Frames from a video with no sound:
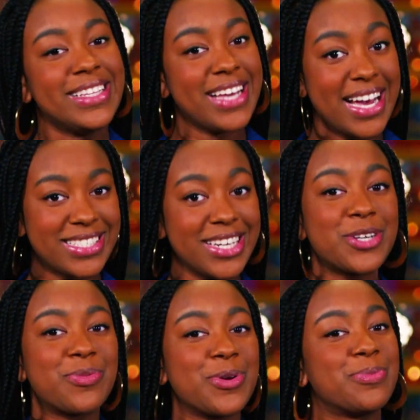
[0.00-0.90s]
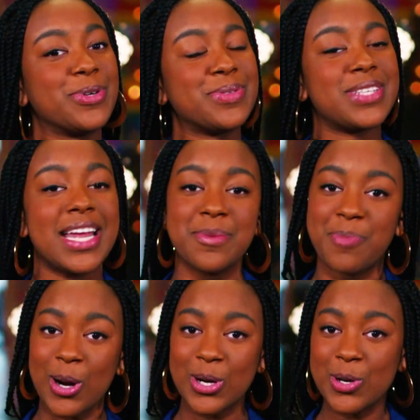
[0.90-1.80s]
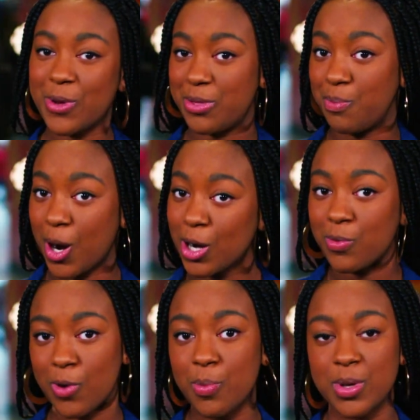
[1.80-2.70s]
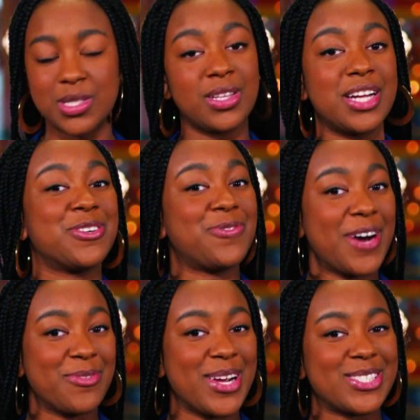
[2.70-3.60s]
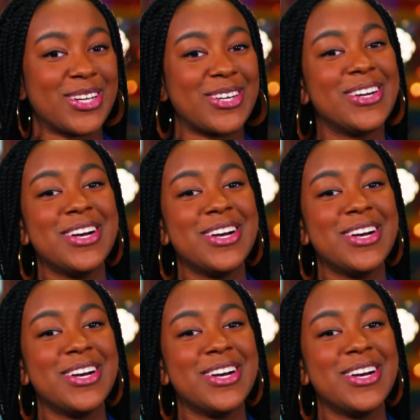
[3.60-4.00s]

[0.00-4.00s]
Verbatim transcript: The idea grew roots and he partnered with Mark Rober to launch a fundraiser.